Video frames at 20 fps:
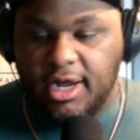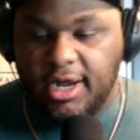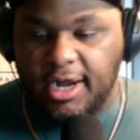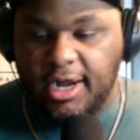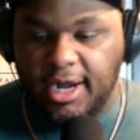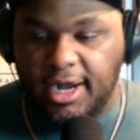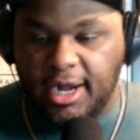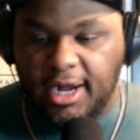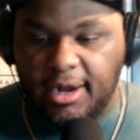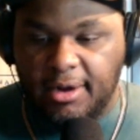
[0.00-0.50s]

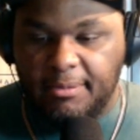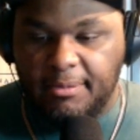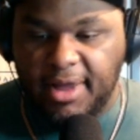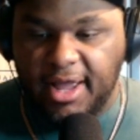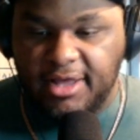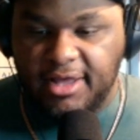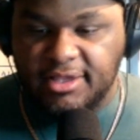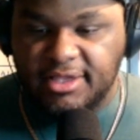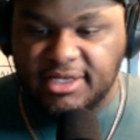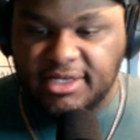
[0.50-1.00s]

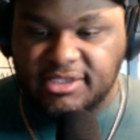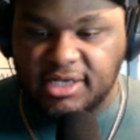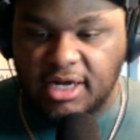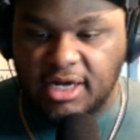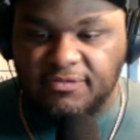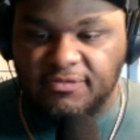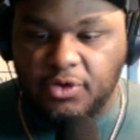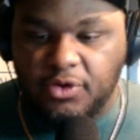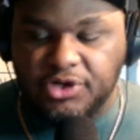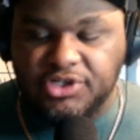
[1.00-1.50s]
And this
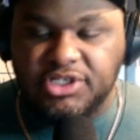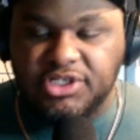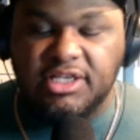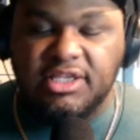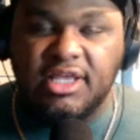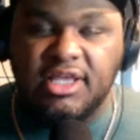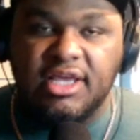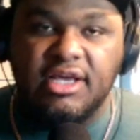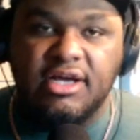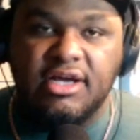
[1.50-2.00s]

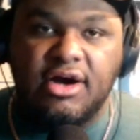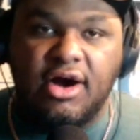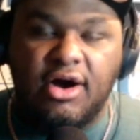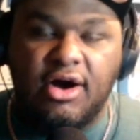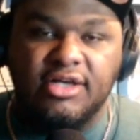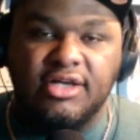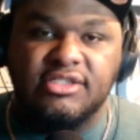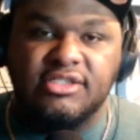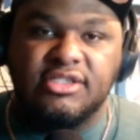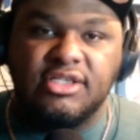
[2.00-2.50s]
unfortunate thing
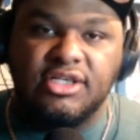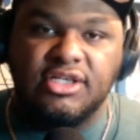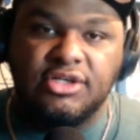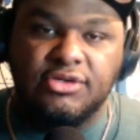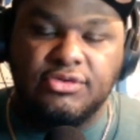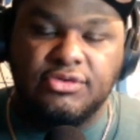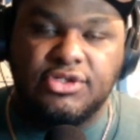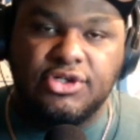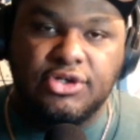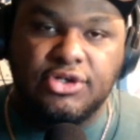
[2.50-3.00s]
caused
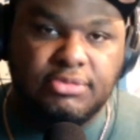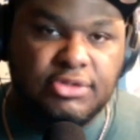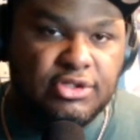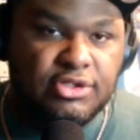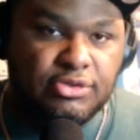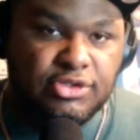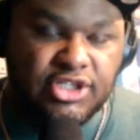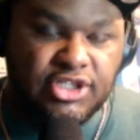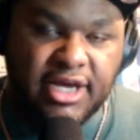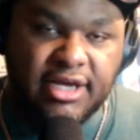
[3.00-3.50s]
YouTube
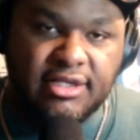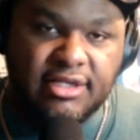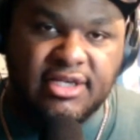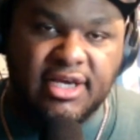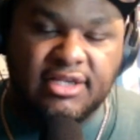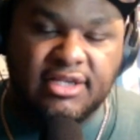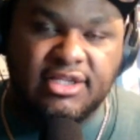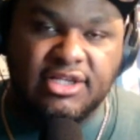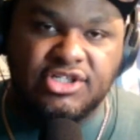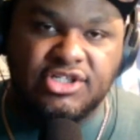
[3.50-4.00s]
to
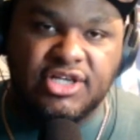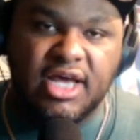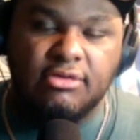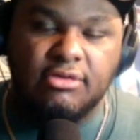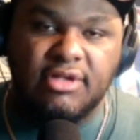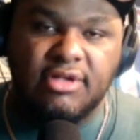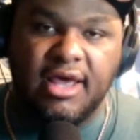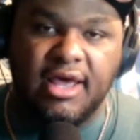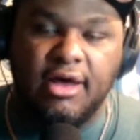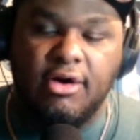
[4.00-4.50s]
take the
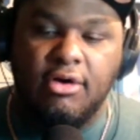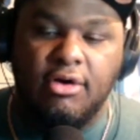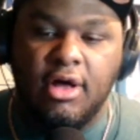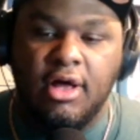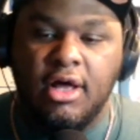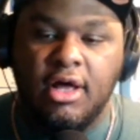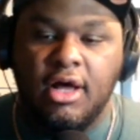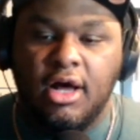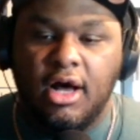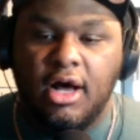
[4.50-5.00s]
channel down.
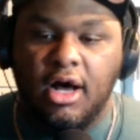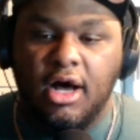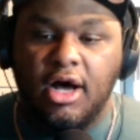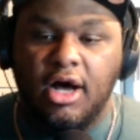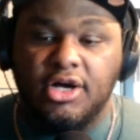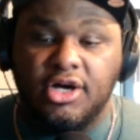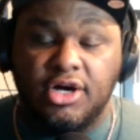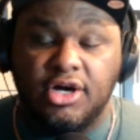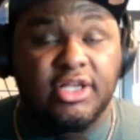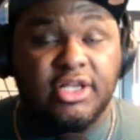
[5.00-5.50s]

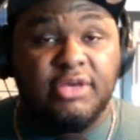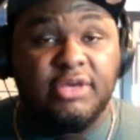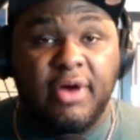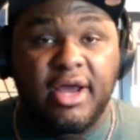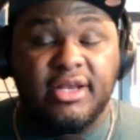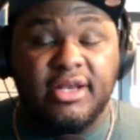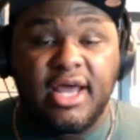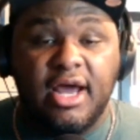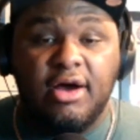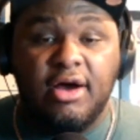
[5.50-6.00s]
Currently,
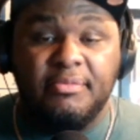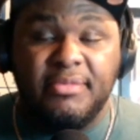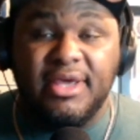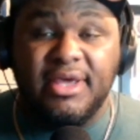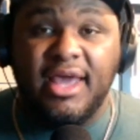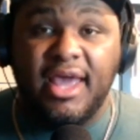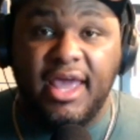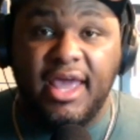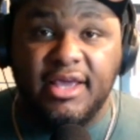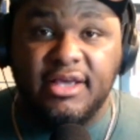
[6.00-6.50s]
right now,
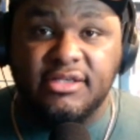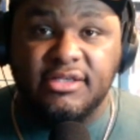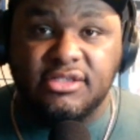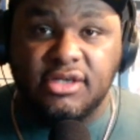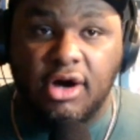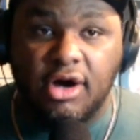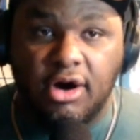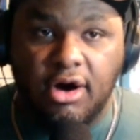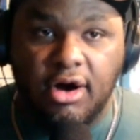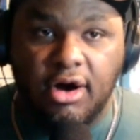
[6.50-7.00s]
me and Hayes
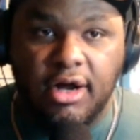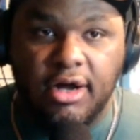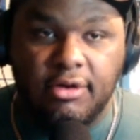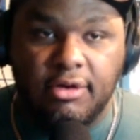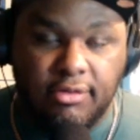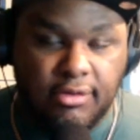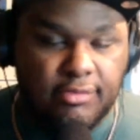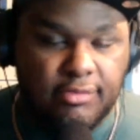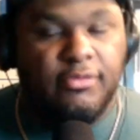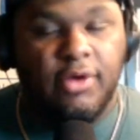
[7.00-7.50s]
are,
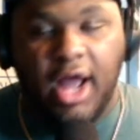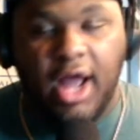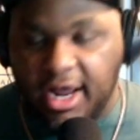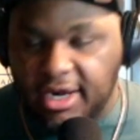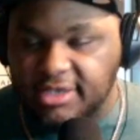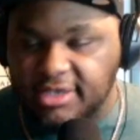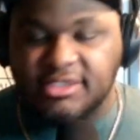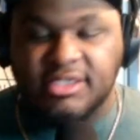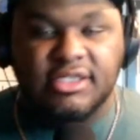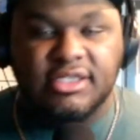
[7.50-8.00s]
well,
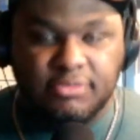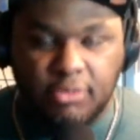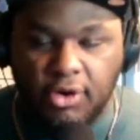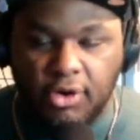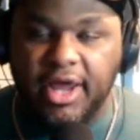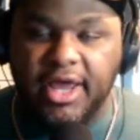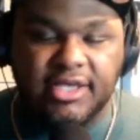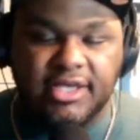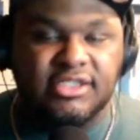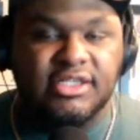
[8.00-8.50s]
honestly, it's
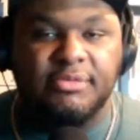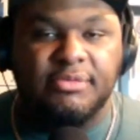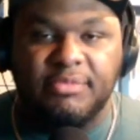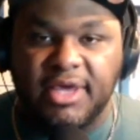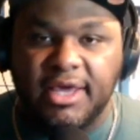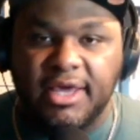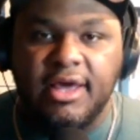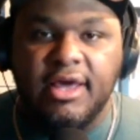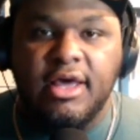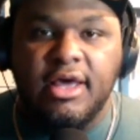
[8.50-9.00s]
more Hayes than
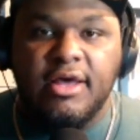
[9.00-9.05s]
me.